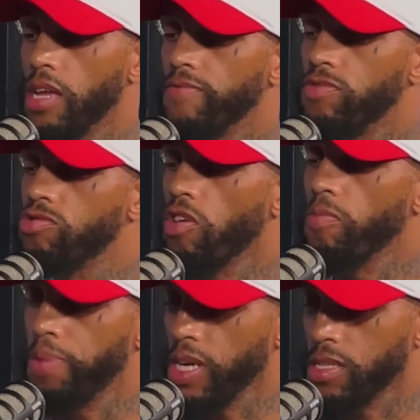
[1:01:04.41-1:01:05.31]
And if you
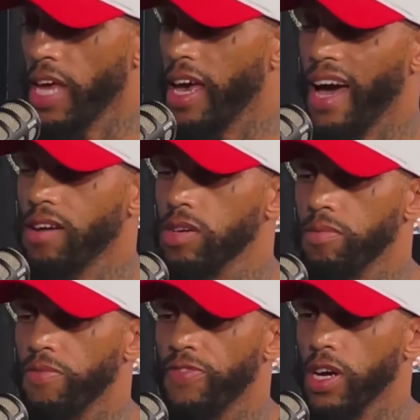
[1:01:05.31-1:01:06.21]
don't pick that, I
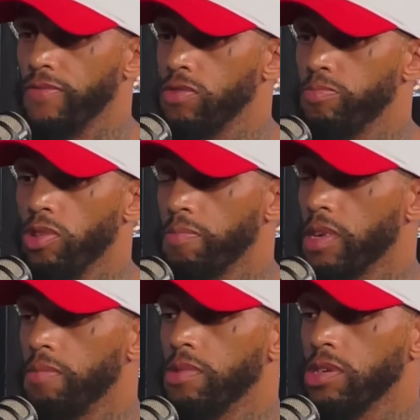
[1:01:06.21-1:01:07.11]
don't give a fuck if you
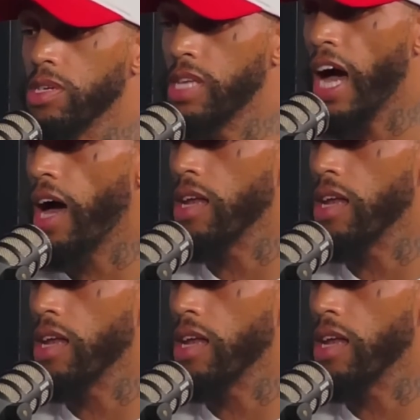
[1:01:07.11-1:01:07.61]
bought me $1 million